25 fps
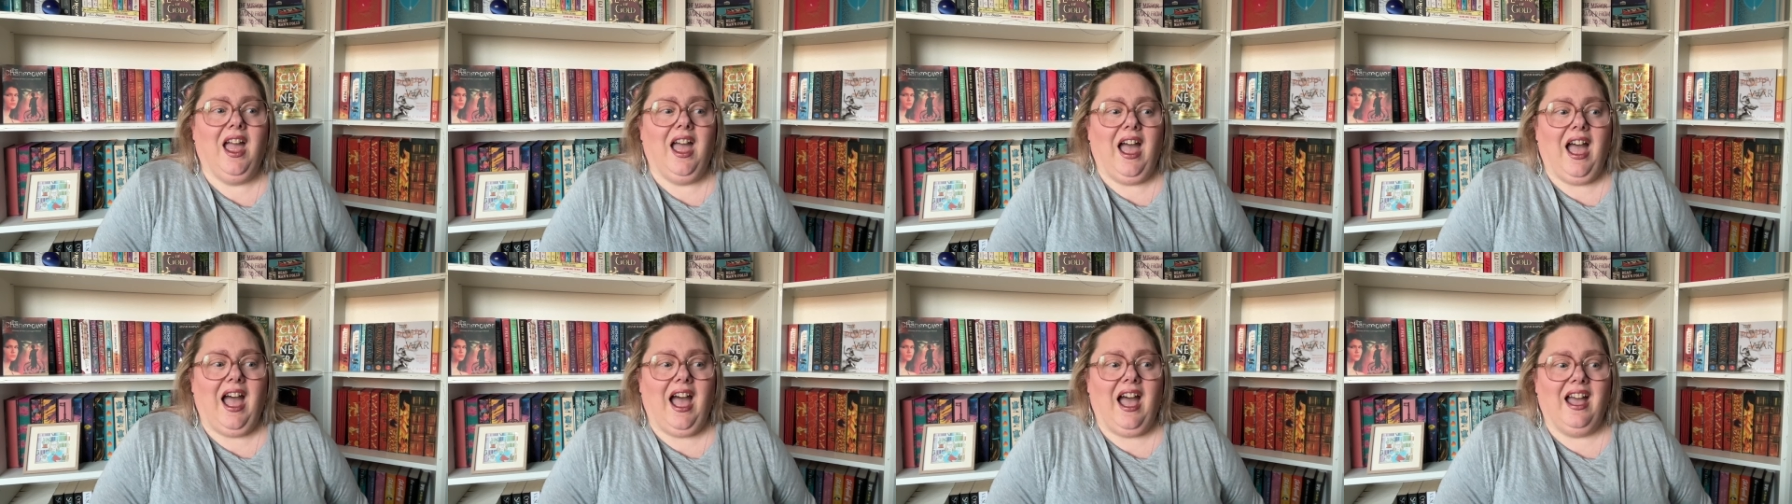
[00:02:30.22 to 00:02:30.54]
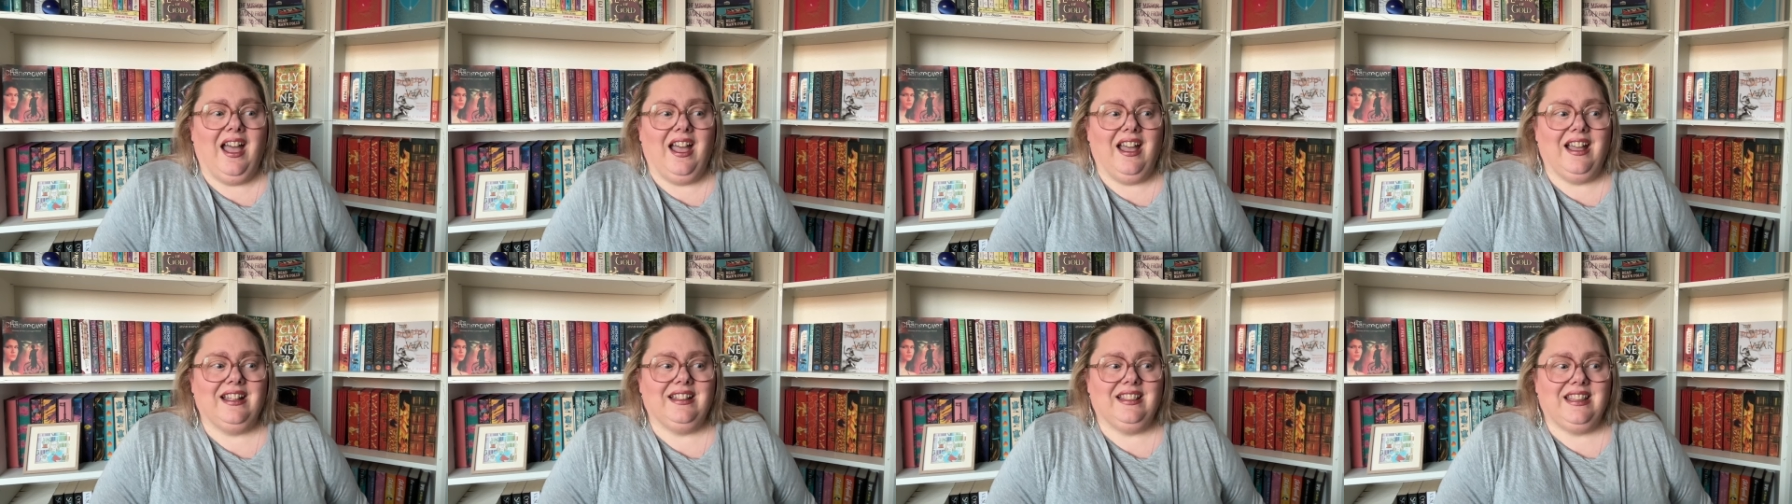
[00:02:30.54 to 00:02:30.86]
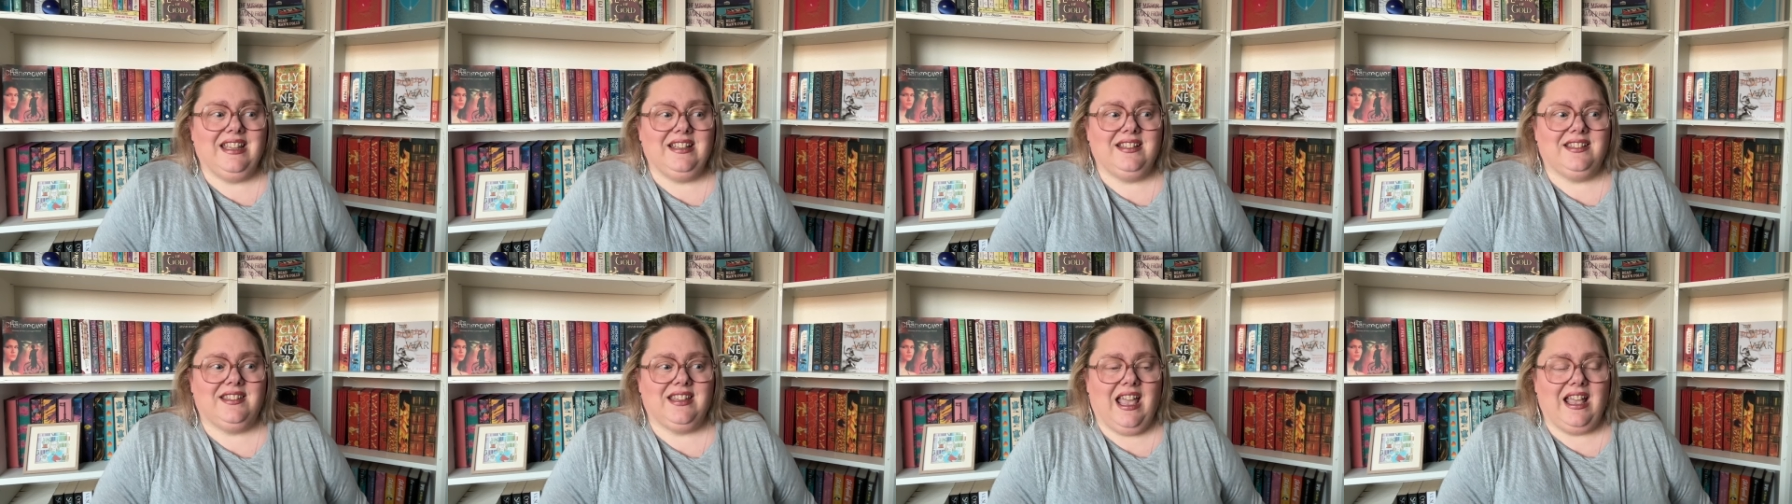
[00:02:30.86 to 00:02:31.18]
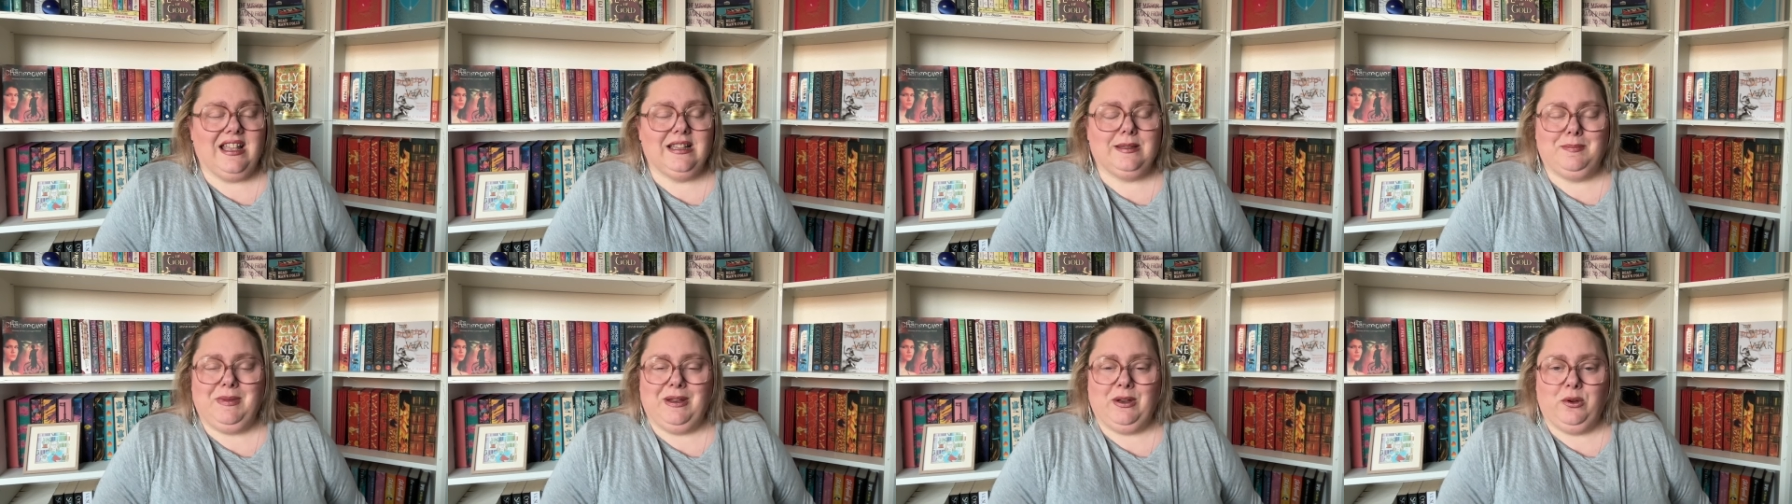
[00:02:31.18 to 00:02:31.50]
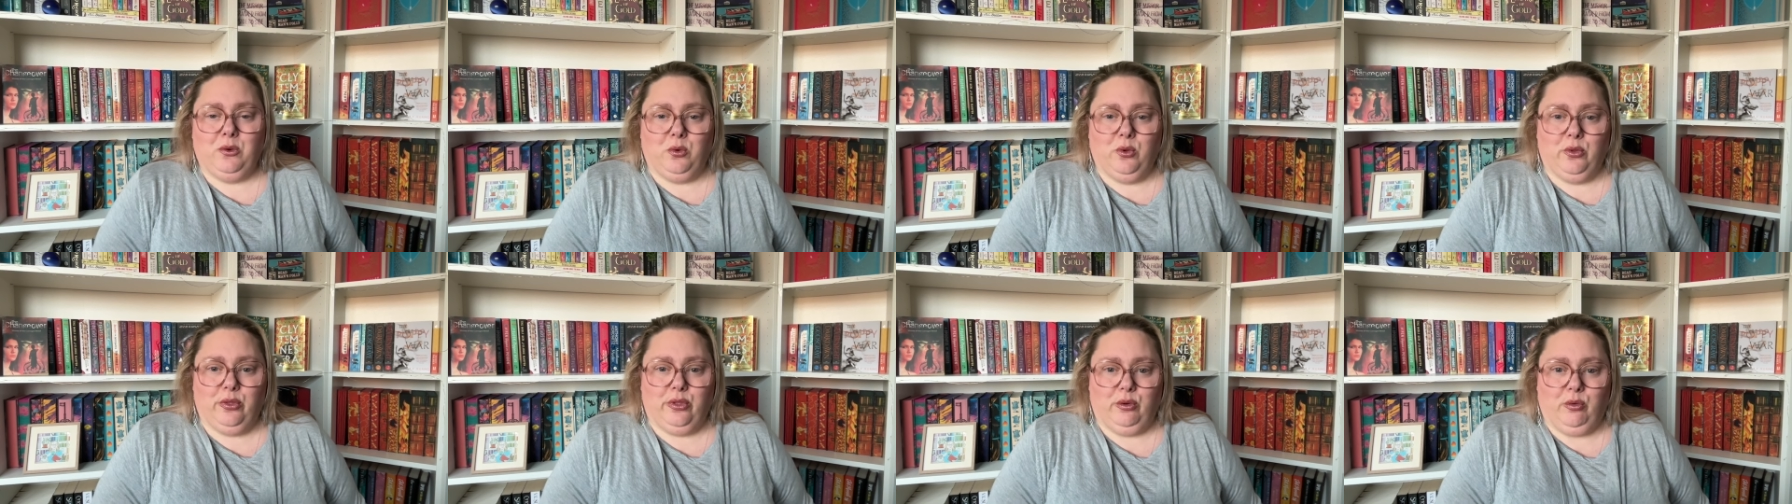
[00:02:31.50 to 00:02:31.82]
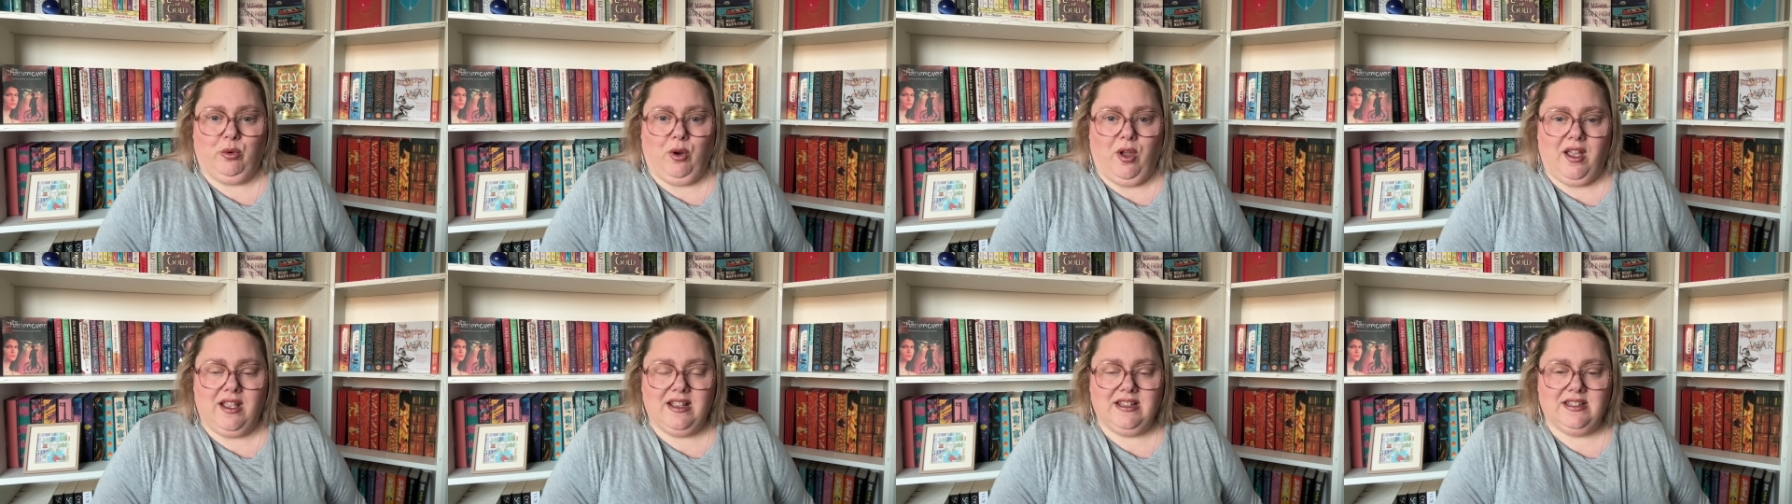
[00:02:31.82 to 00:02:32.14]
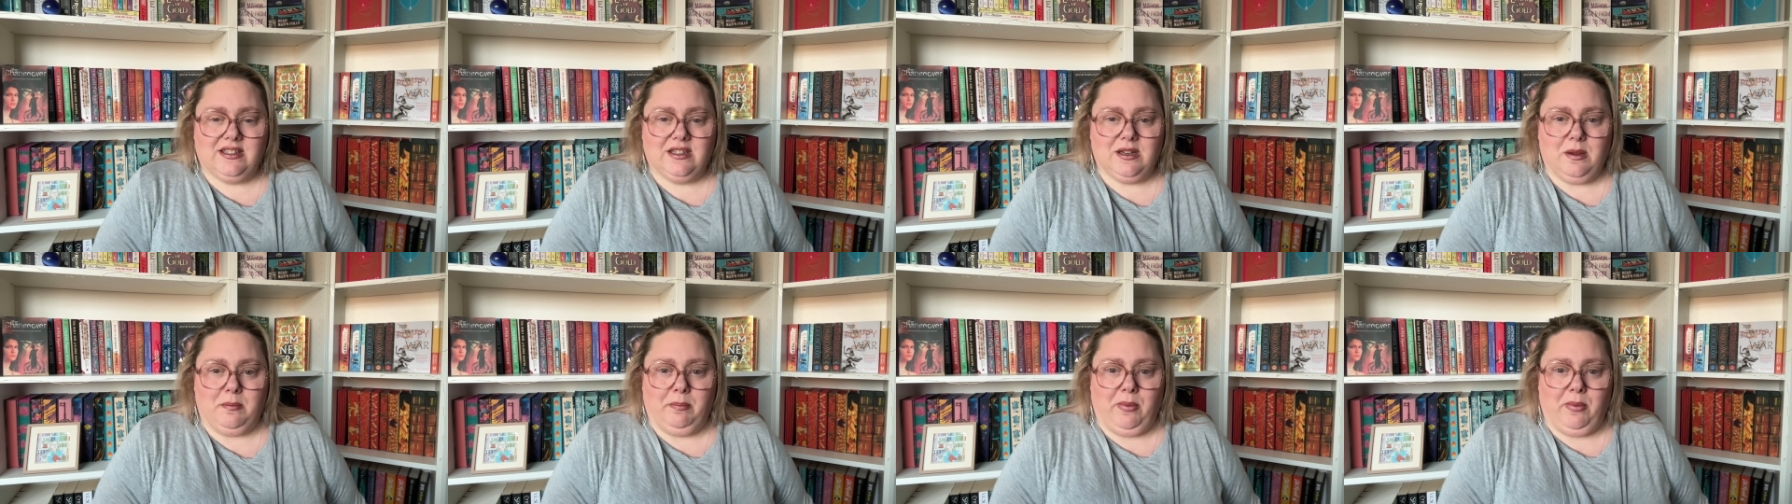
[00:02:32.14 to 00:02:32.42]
Uh, this has been authorized